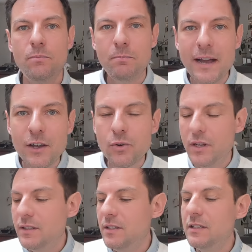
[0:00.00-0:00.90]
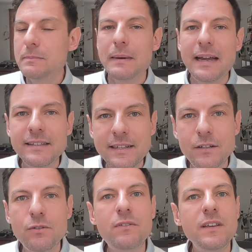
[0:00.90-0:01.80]
my qualities, my
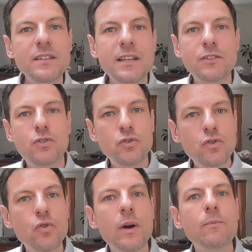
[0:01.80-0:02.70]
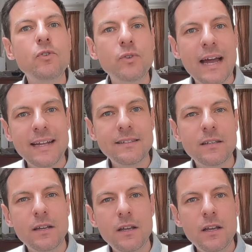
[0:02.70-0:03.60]
talent, the things that I'm good
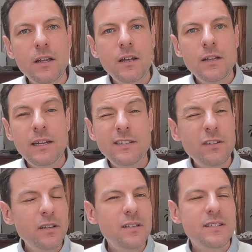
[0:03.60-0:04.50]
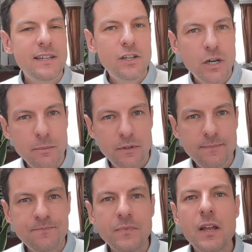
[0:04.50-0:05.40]
at, that is not necessarily
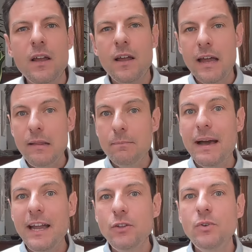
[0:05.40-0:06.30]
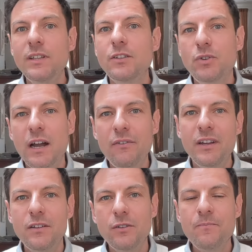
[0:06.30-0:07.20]
common. And by doing that, you have
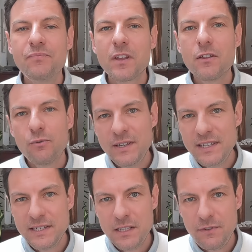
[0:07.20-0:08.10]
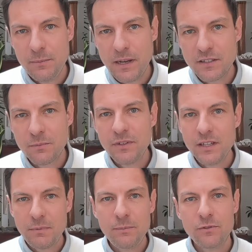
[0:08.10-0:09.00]
got a 360 feedback, something
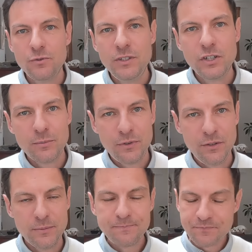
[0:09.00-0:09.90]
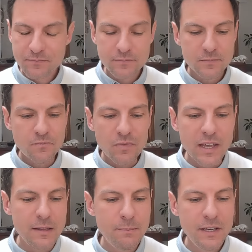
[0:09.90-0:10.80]
that people do in corporate
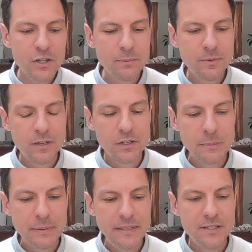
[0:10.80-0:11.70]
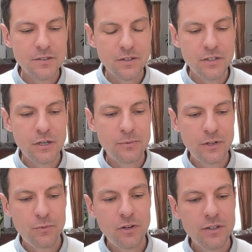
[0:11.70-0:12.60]
and big companies or in
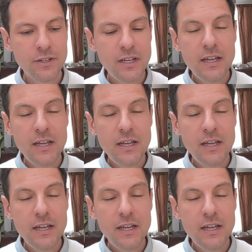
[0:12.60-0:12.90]
corporate world.